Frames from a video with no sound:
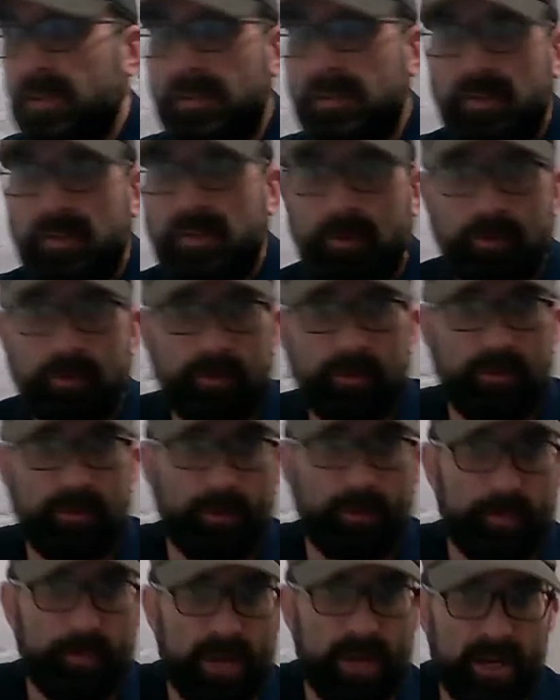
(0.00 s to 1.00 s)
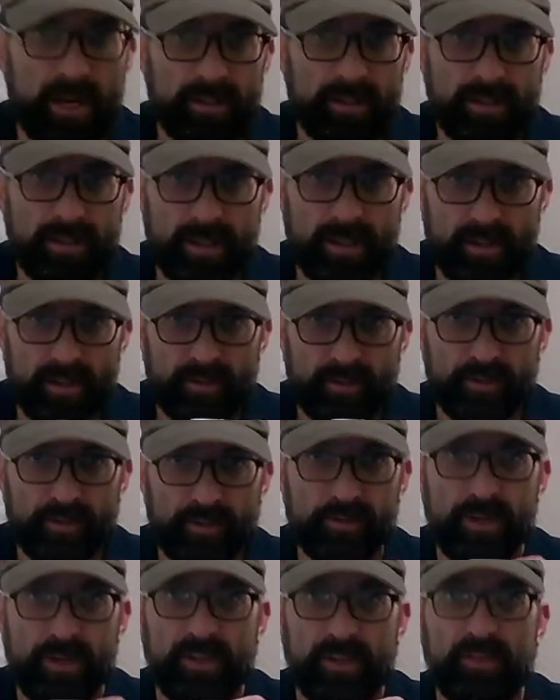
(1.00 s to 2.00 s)
to some podcasts to
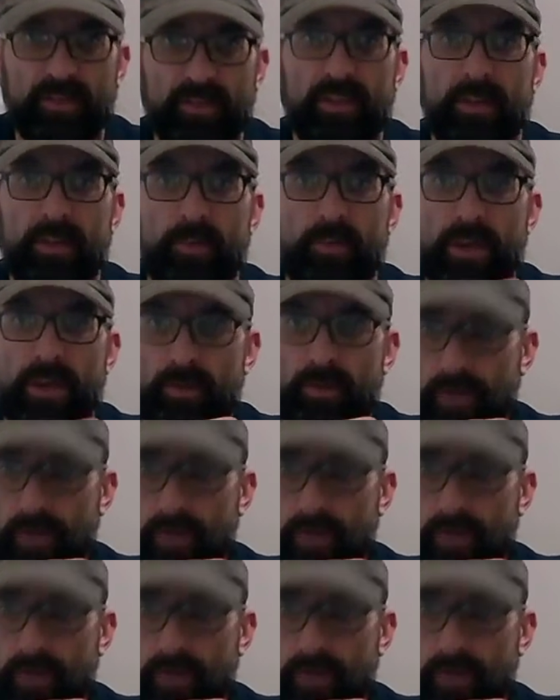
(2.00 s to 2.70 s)
try and stay awake.